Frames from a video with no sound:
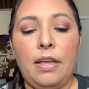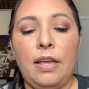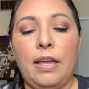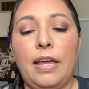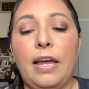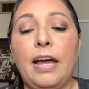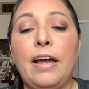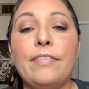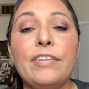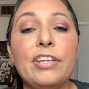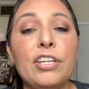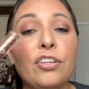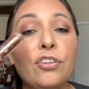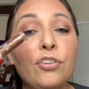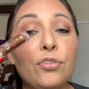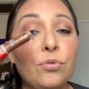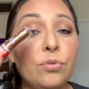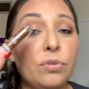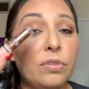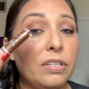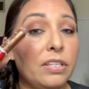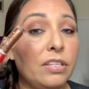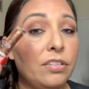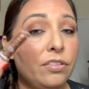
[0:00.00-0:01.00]
I haven't
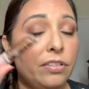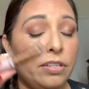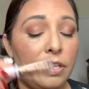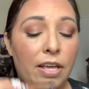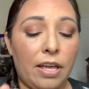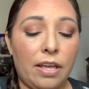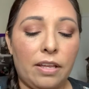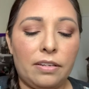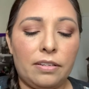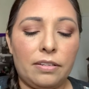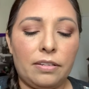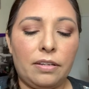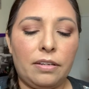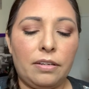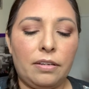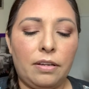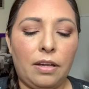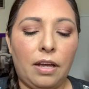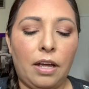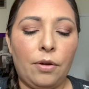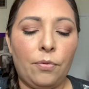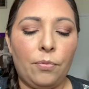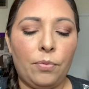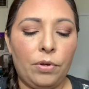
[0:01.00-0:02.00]
used these yet.
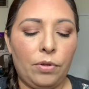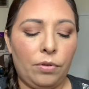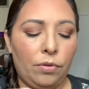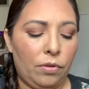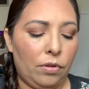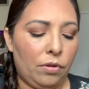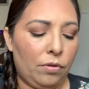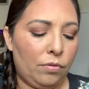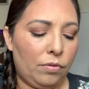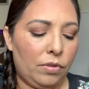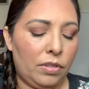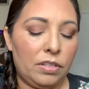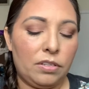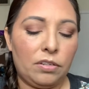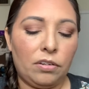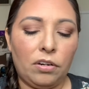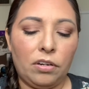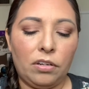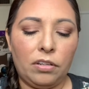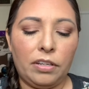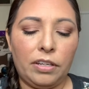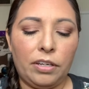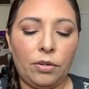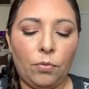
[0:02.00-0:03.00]
I will though. These
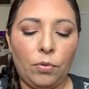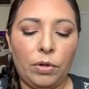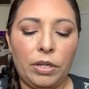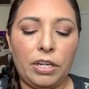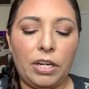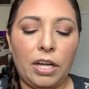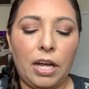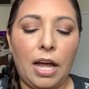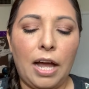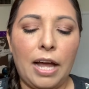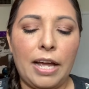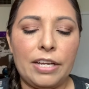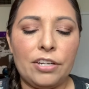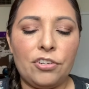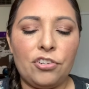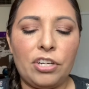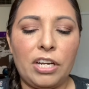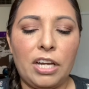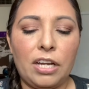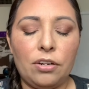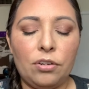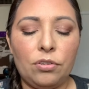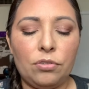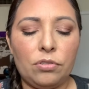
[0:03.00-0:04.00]
are liquid
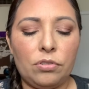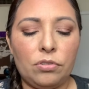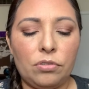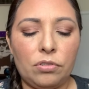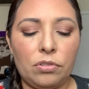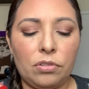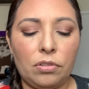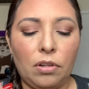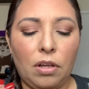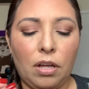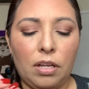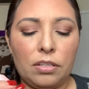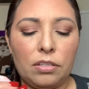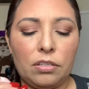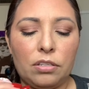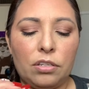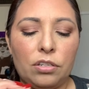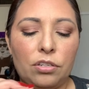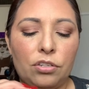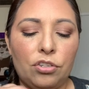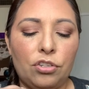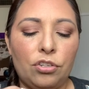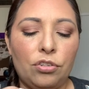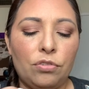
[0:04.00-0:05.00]
eyeshadows. There's lots
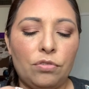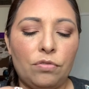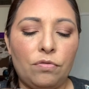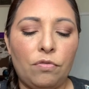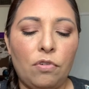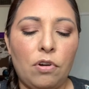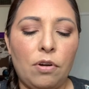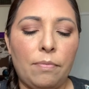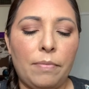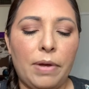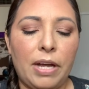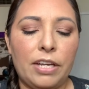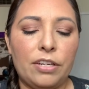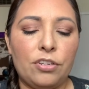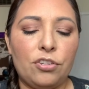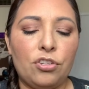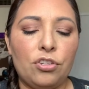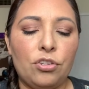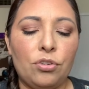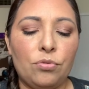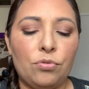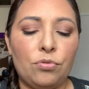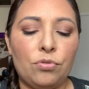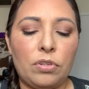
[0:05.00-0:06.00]
to choose from. I
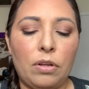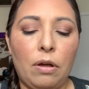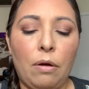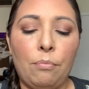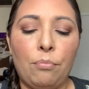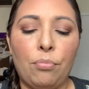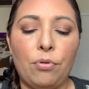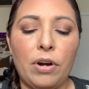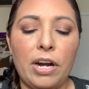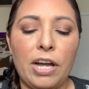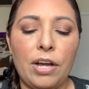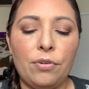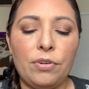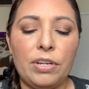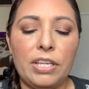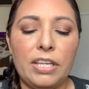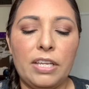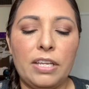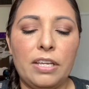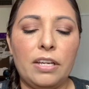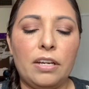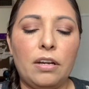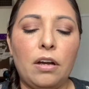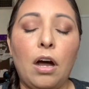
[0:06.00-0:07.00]
choose a
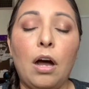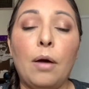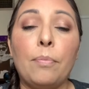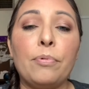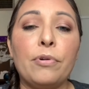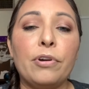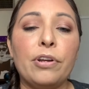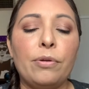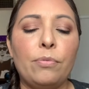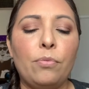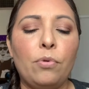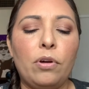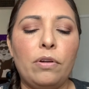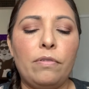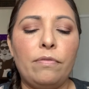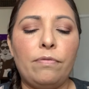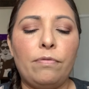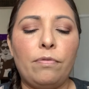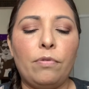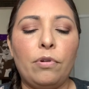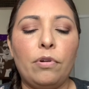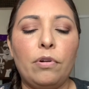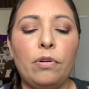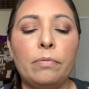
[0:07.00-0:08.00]
brownie, coppery one
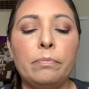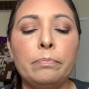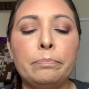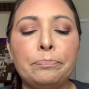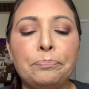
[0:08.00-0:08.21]
for